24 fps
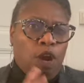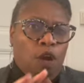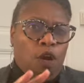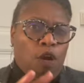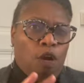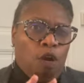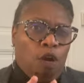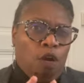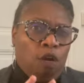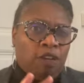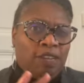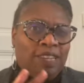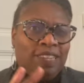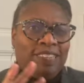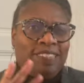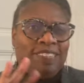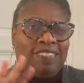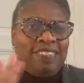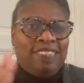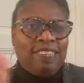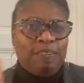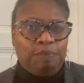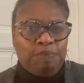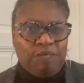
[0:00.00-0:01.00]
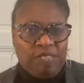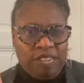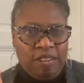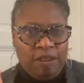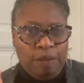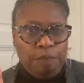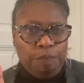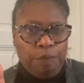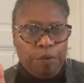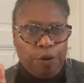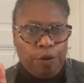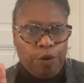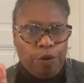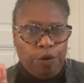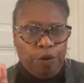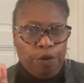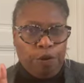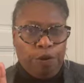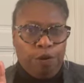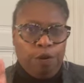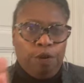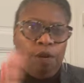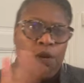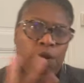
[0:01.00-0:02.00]
August,
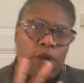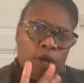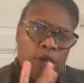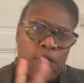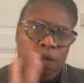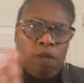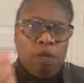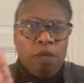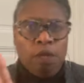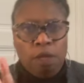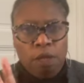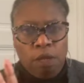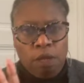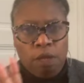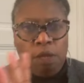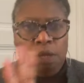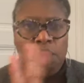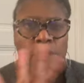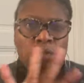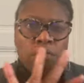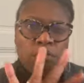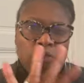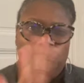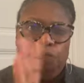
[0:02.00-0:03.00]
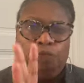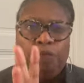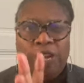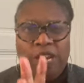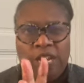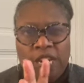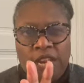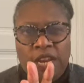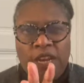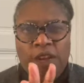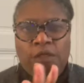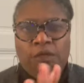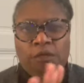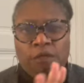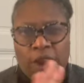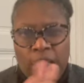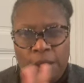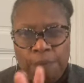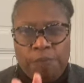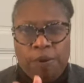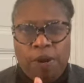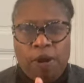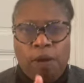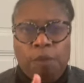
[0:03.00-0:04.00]
September reading
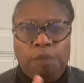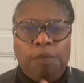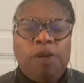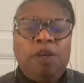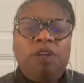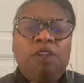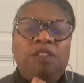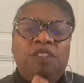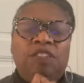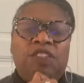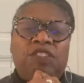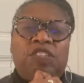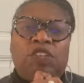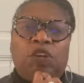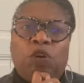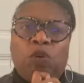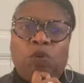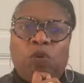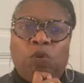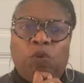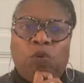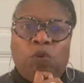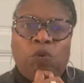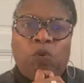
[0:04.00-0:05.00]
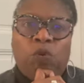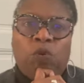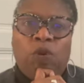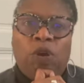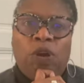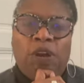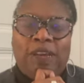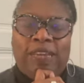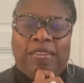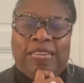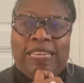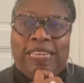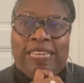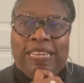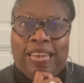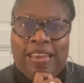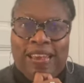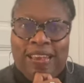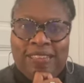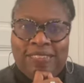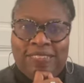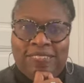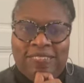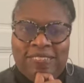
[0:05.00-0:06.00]
wrap up. So
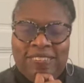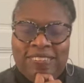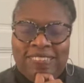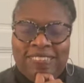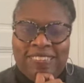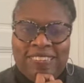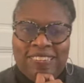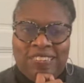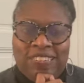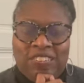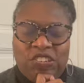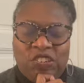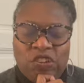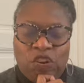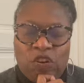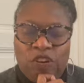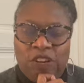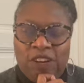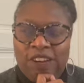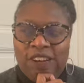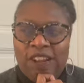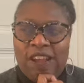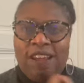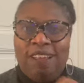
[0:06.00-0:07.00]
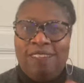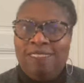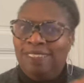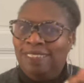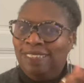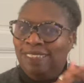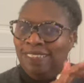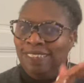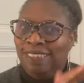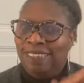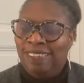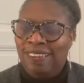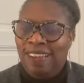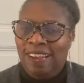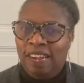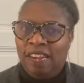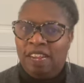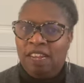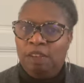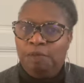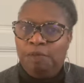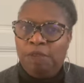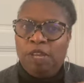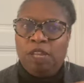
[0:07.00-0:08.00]
yeah, so let's get started. This is not
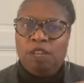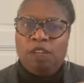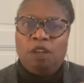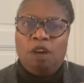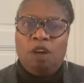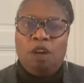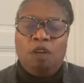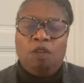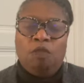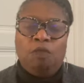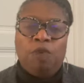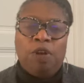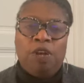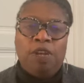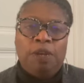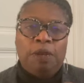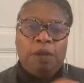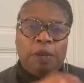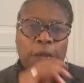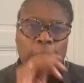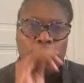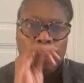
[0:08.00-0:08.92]
going to be a long one.